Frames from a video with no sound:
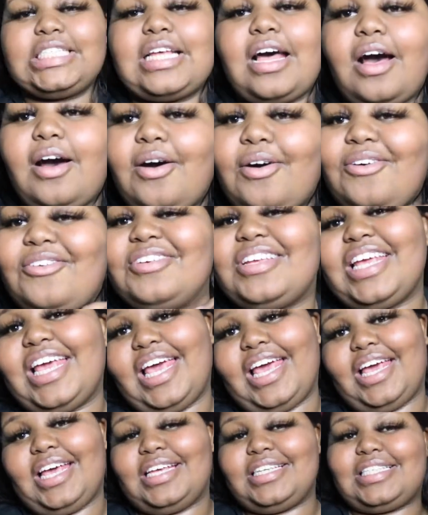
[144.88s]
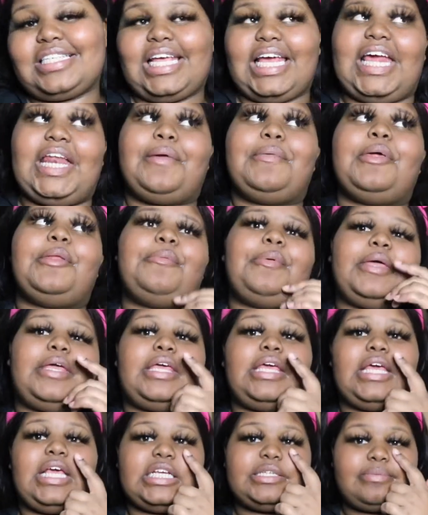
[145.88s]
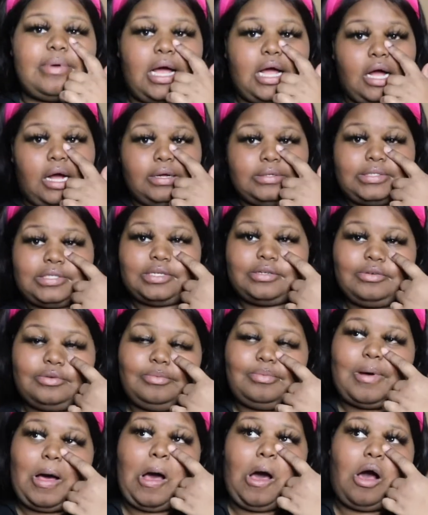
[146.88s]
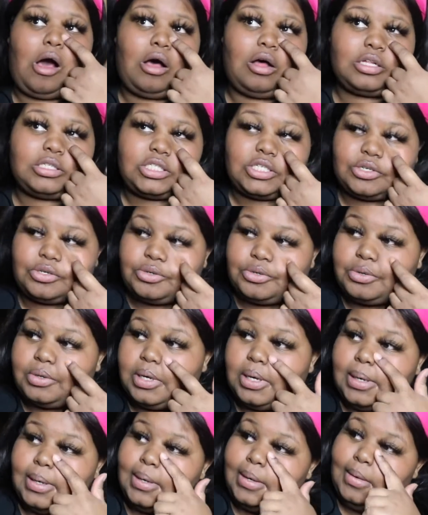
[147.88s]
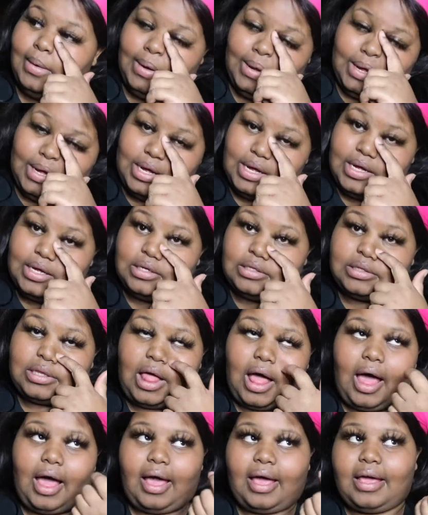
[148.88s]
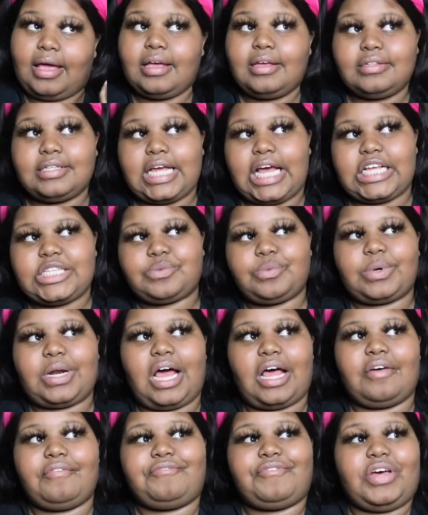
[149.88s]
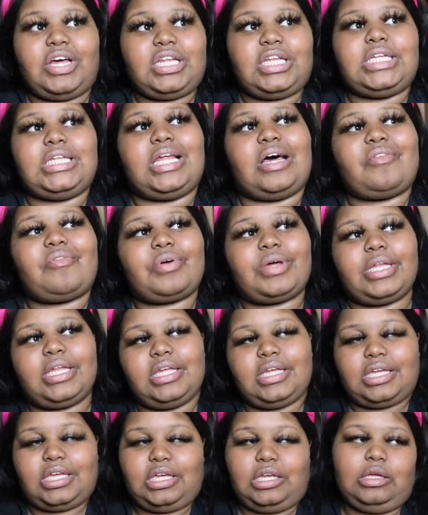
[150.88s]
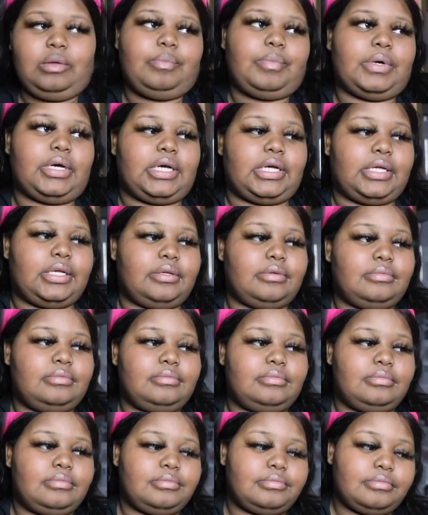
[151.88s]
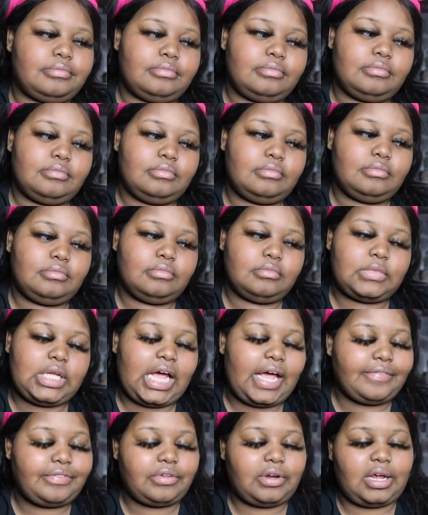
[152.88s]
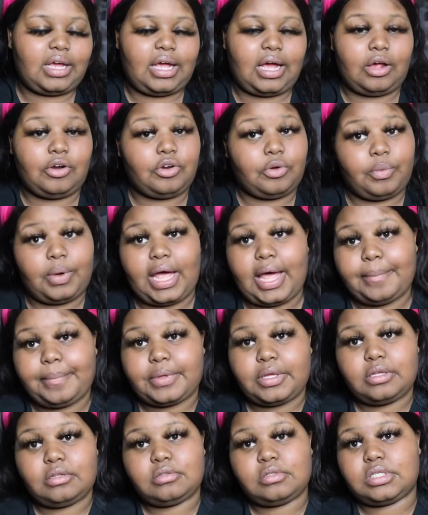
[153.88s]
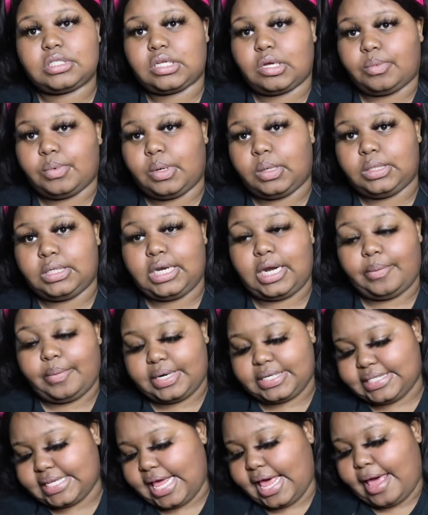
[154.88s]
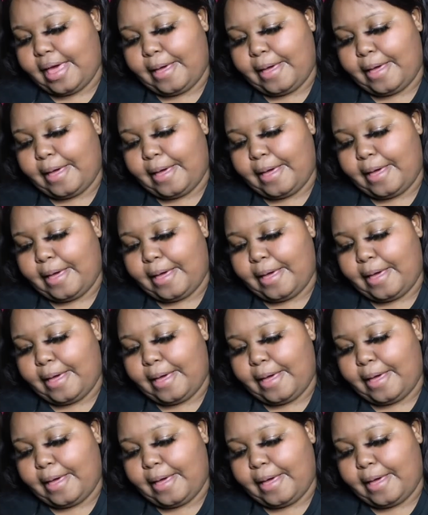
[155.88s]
So, yes, Itty Bitty Piggy is my go-to, my all-to. Like, that's when I fell in love with Nicki, but after that, I don't know what happened, so I'm gonna leave that where it's